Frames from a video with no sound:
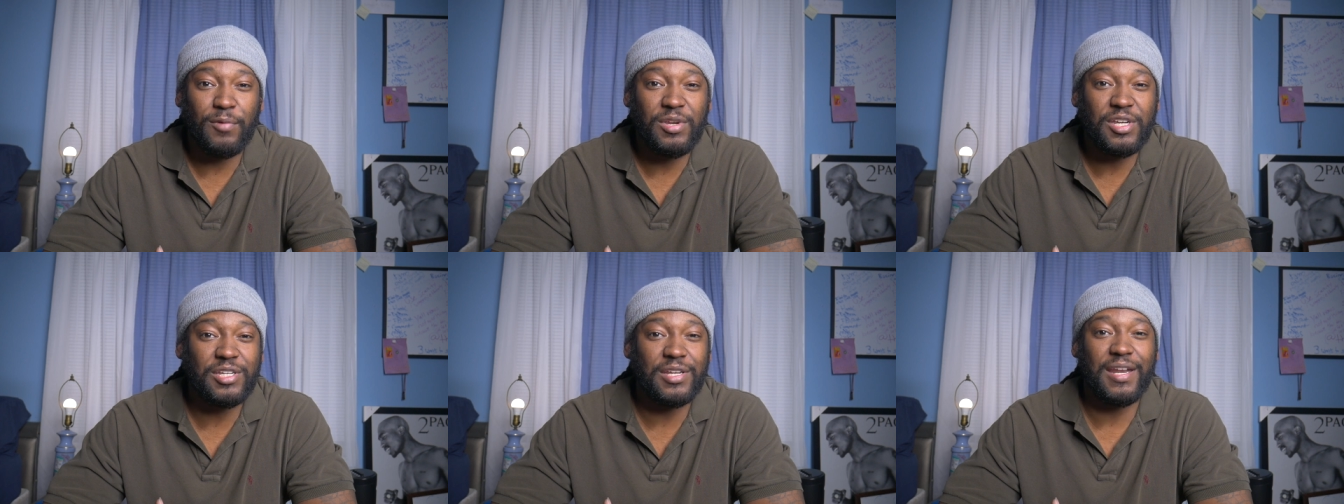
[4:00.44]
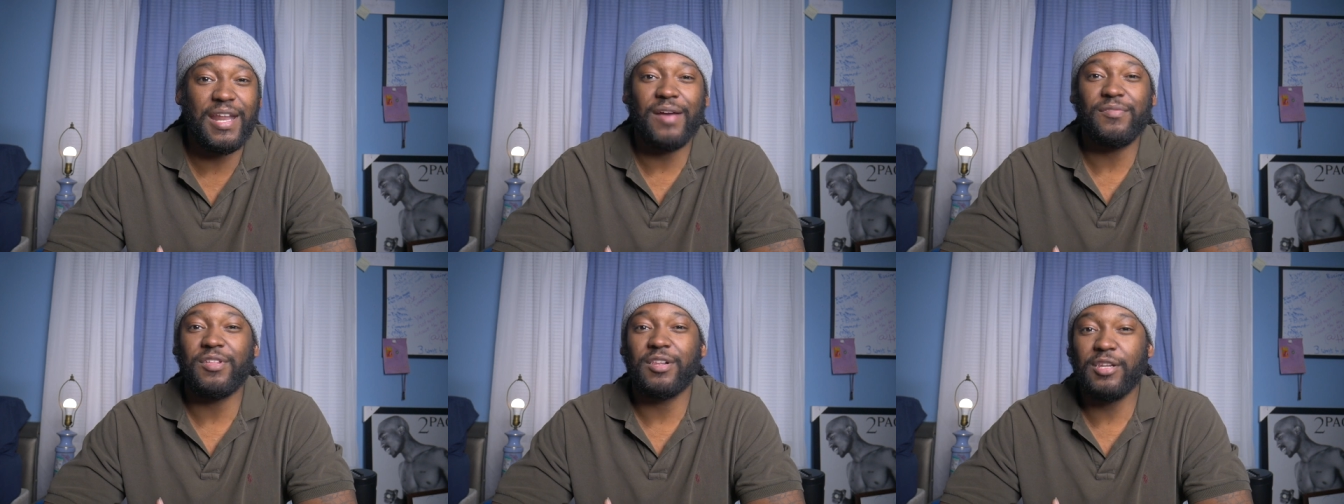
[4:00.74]
we
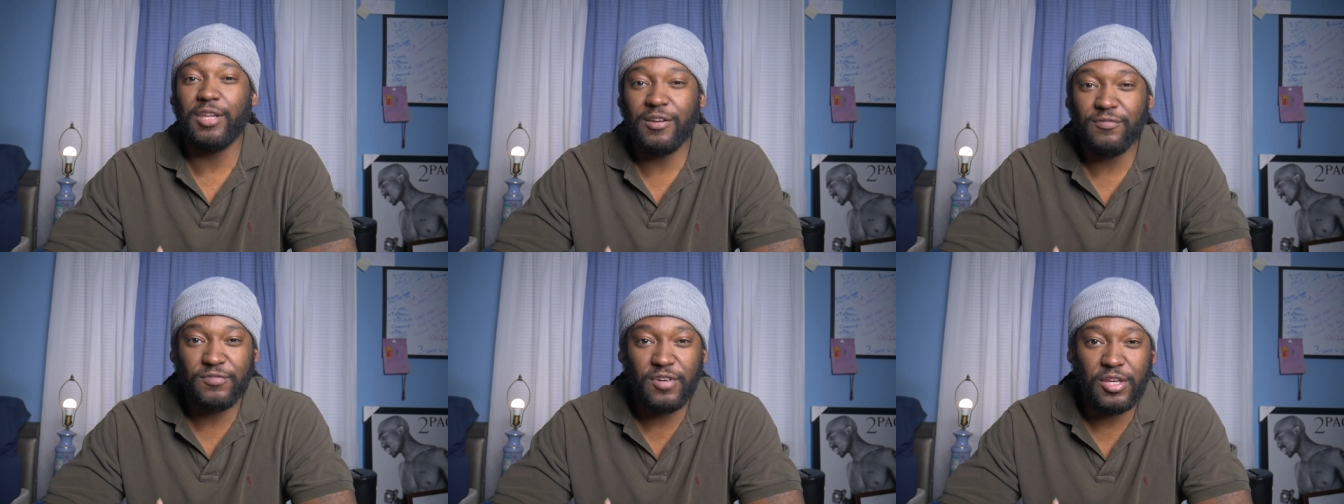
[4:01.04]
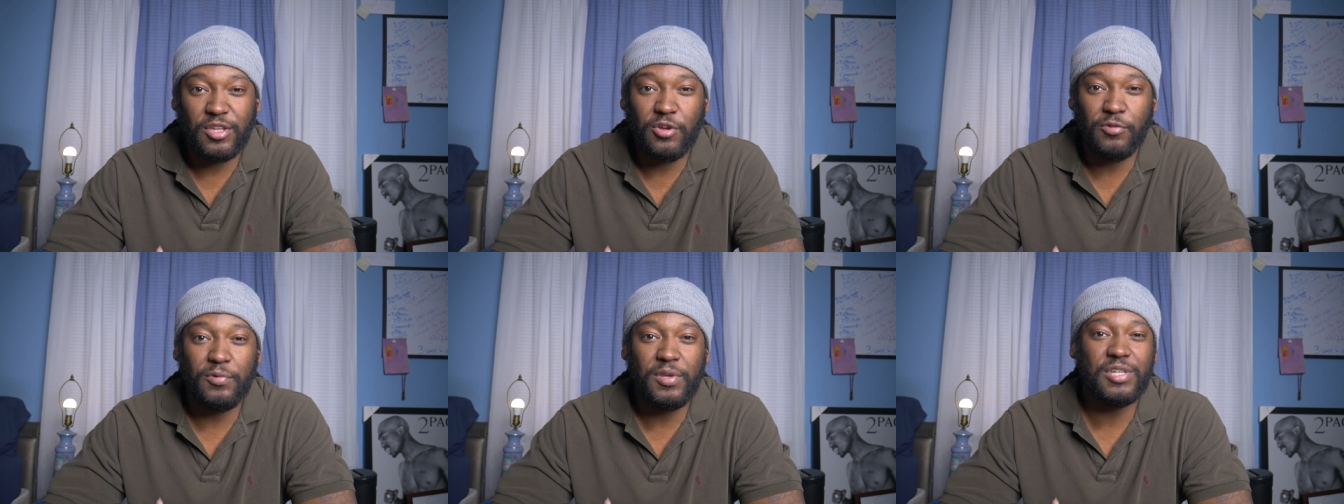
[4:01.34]
shouldn't have to look for
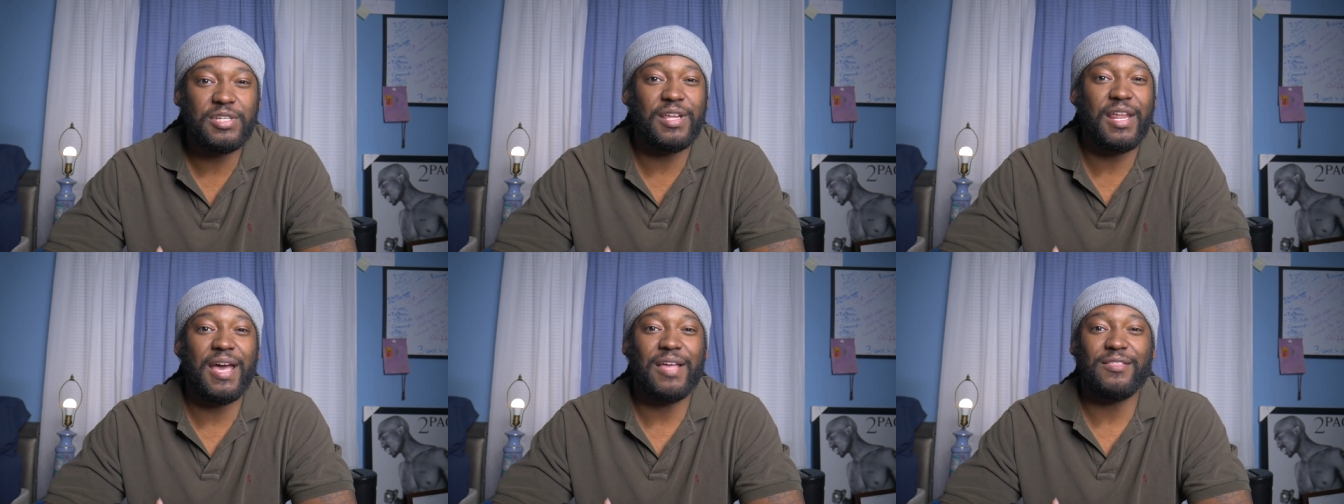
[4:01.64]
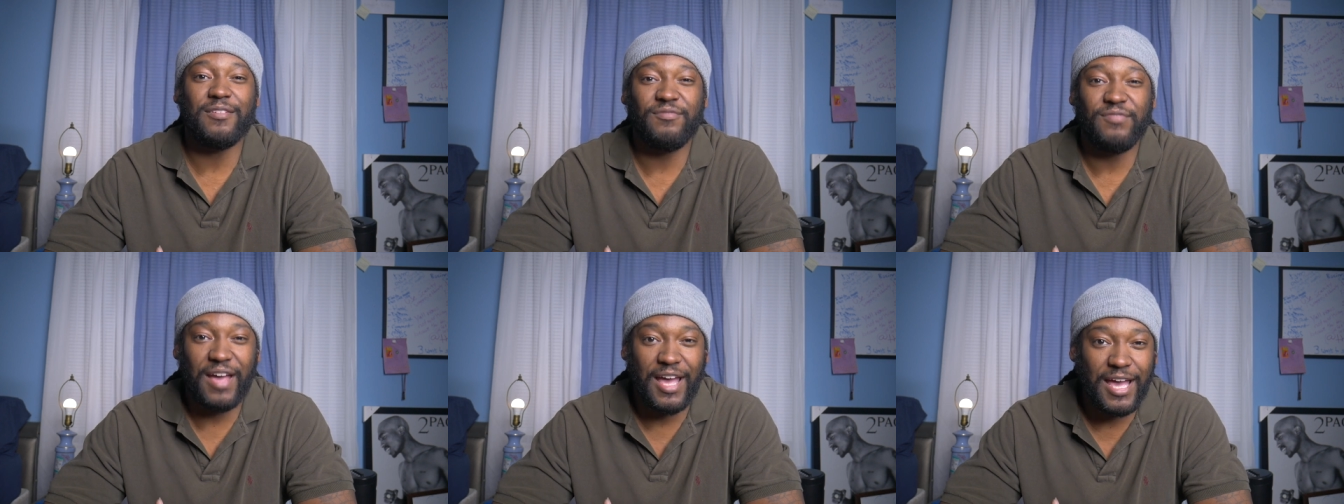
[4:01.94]
you. We shouldn't have
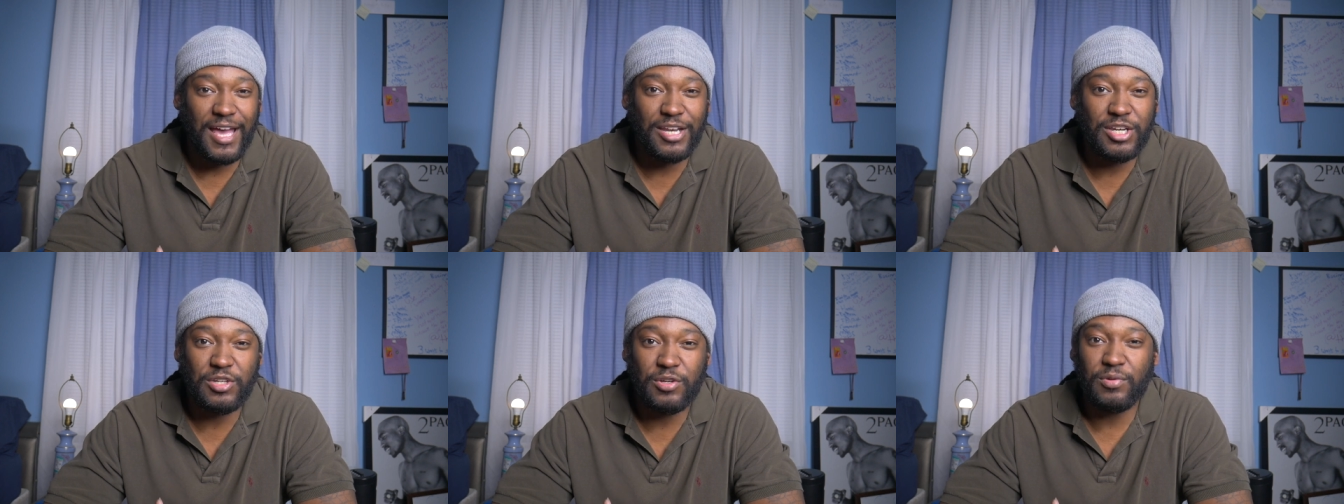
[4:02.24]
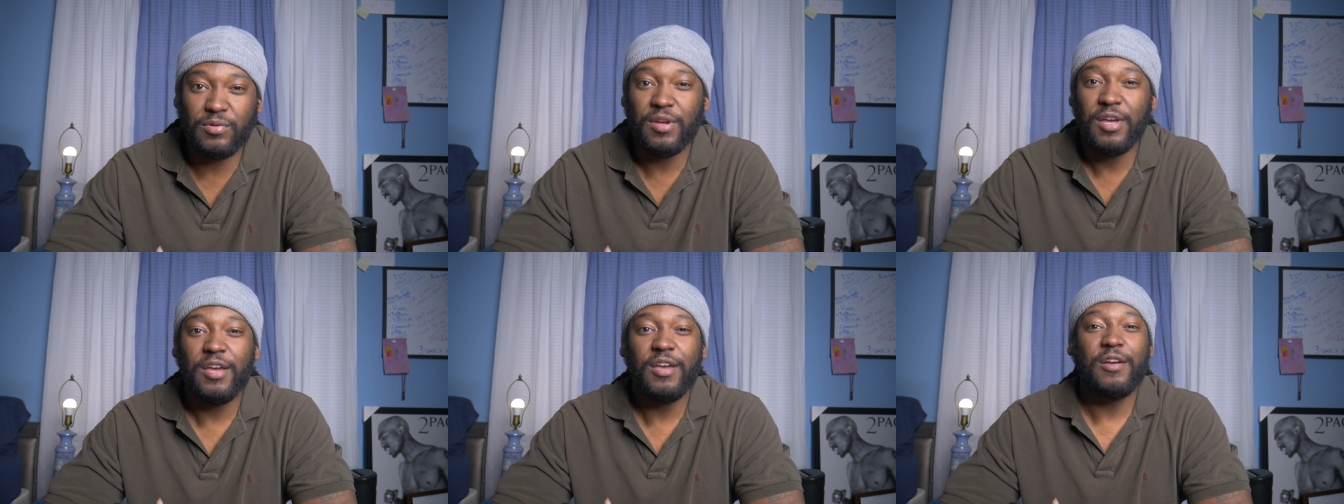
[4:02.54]
to find
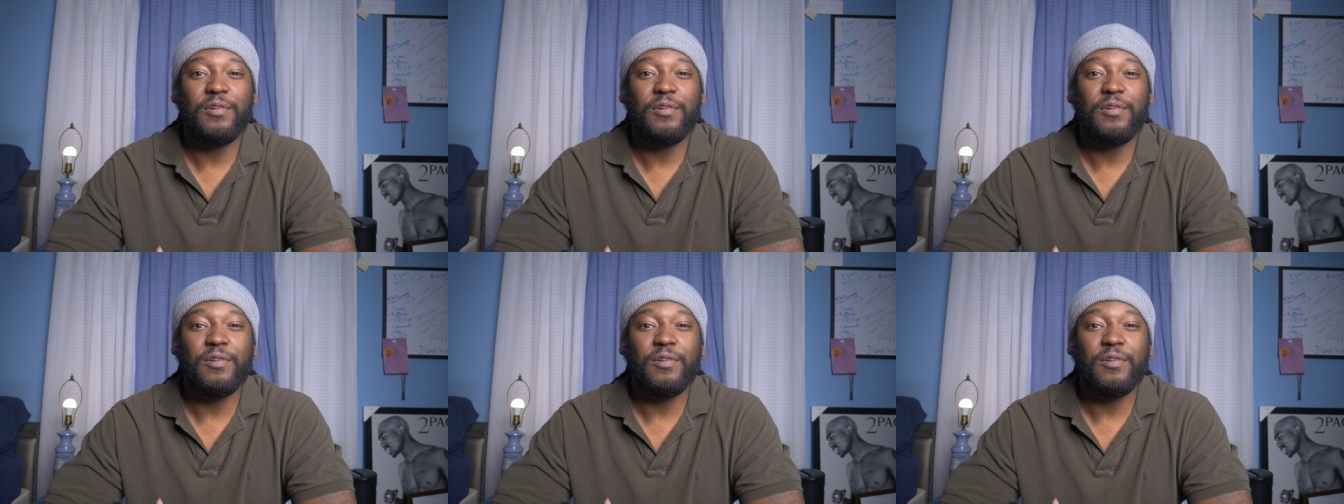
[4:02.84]
you.